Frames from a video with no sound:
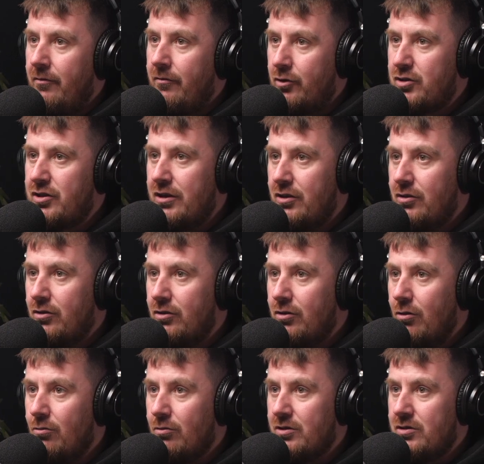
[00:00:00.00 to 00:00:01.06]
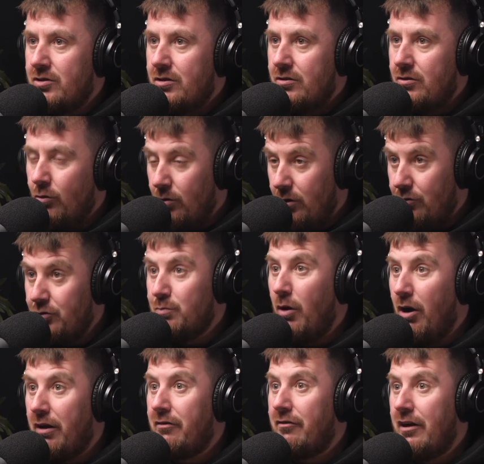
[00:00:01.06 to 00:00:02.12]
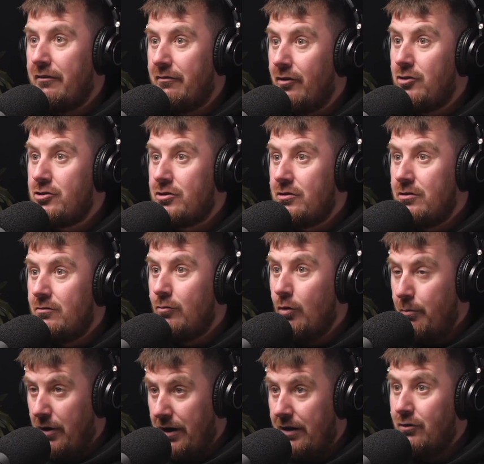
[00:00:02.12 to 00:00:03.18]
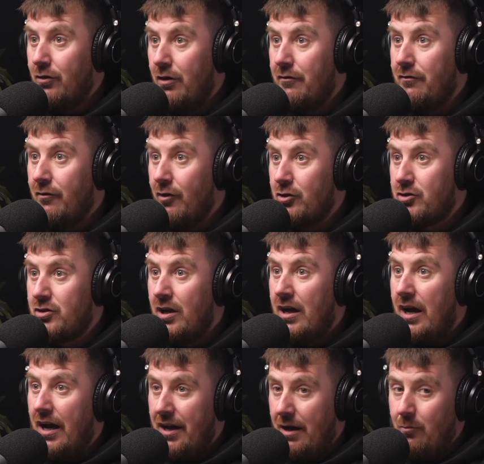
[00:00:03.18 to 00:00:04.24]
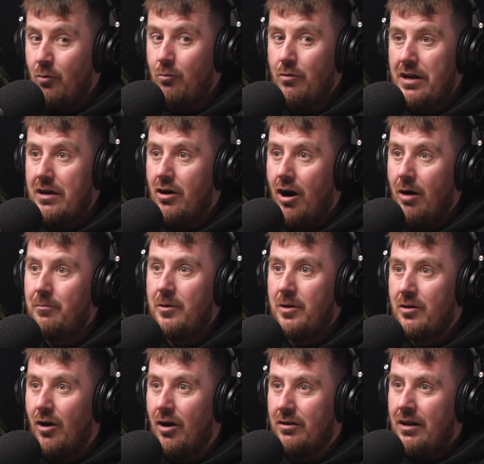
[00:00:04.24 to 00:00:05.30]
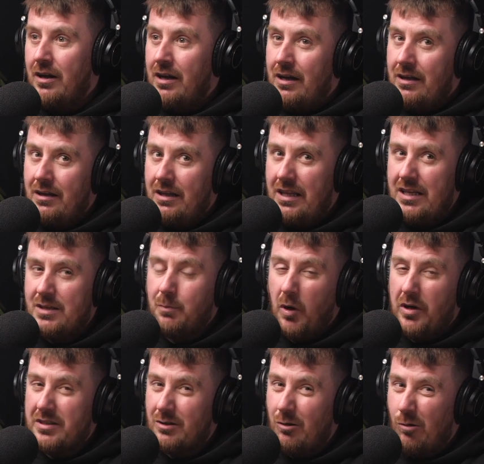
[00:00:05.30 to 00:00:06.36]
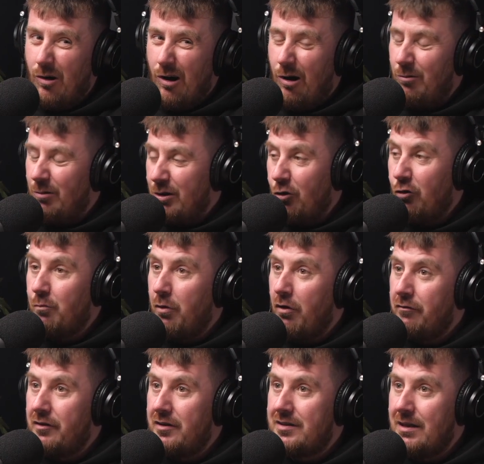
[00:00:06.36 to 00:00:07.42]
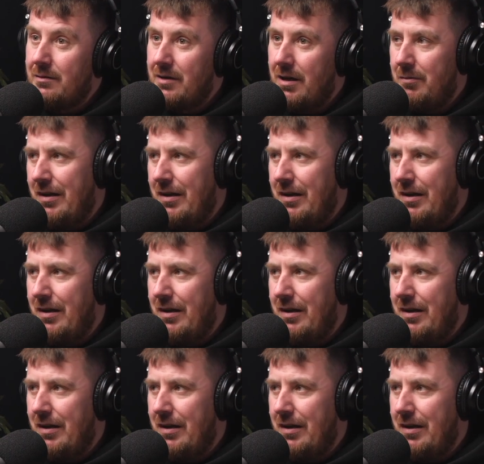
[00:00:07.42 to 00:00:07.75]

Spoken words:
First thing you'll go is, no, we'll lose body fat first. We'll bring it down first, and then we'll recomp. You're not these boys that go, oh, we'll do both at the same time.